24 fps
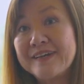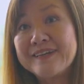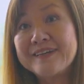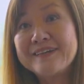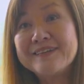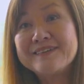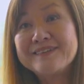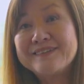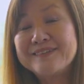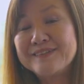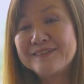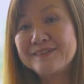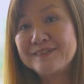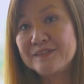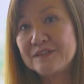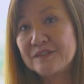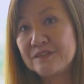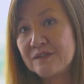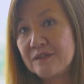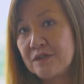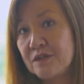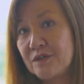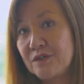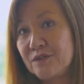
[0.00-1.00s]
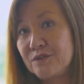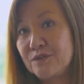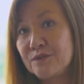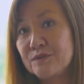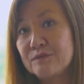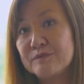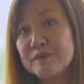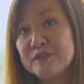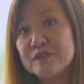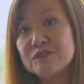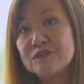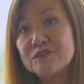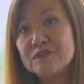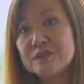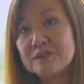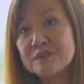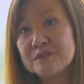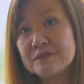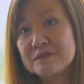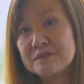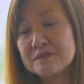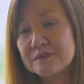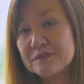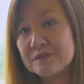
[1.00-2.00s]
80 human
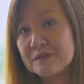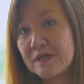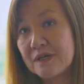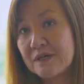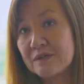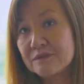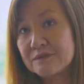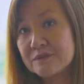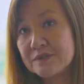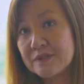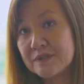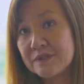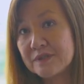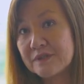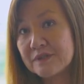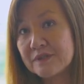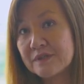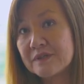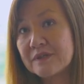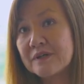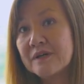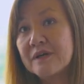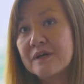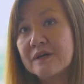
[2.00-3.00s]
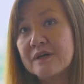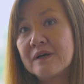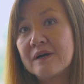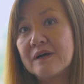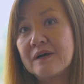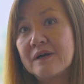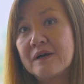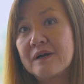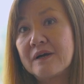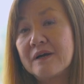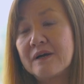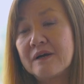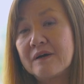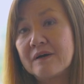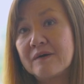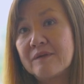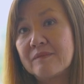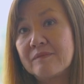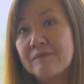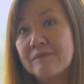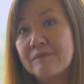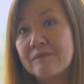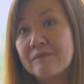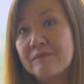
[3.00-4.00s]
genes out there
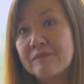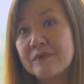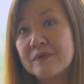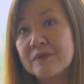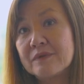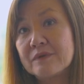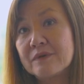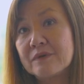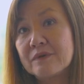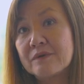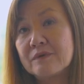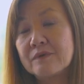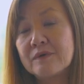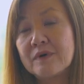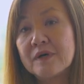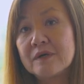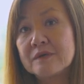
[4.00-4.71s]
um, you know,